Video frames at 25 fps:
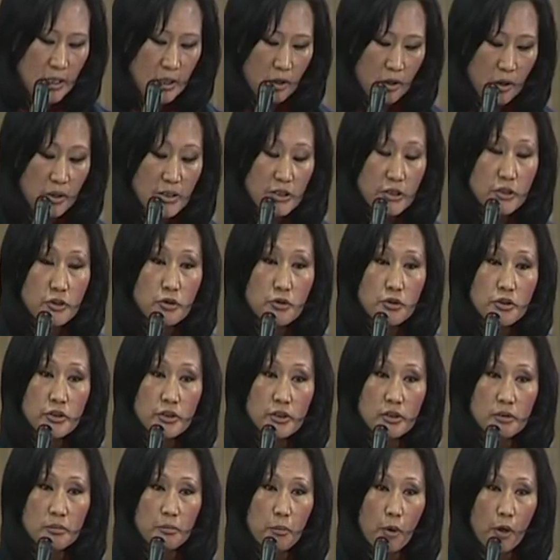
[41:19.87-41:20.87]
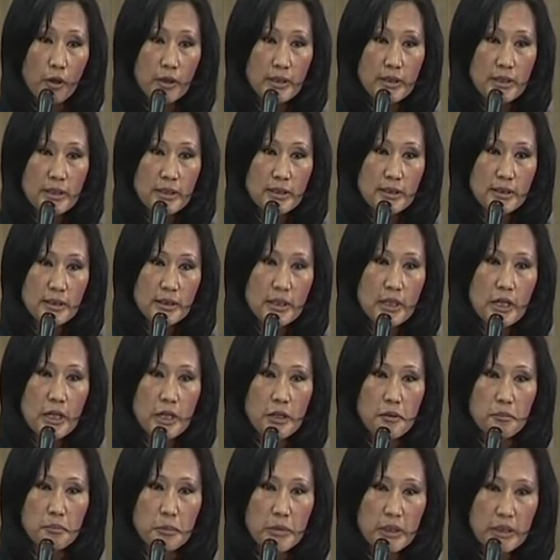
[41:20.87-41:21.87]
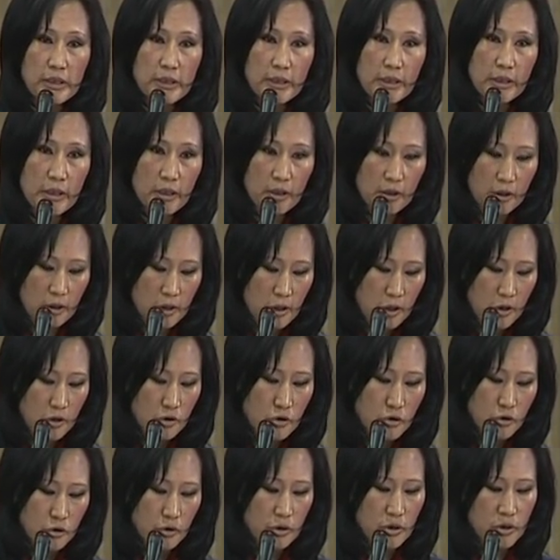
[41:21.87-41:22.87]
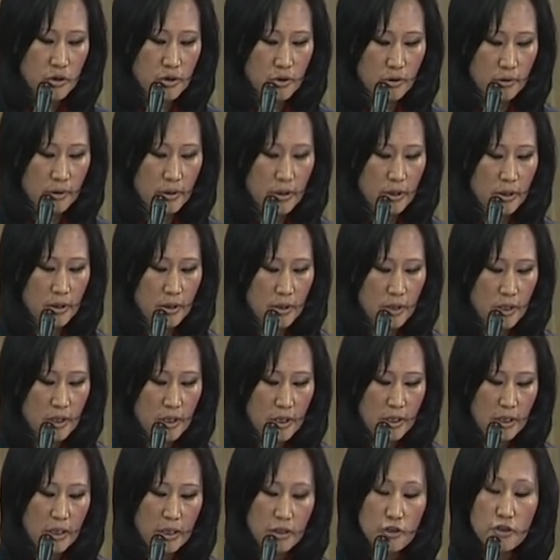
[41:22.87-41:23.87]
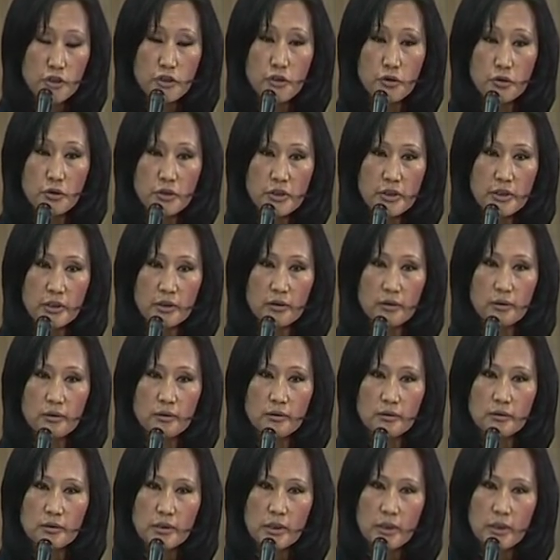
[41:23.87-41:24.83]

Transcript: constitutional bodies, media, judiciary, institutional,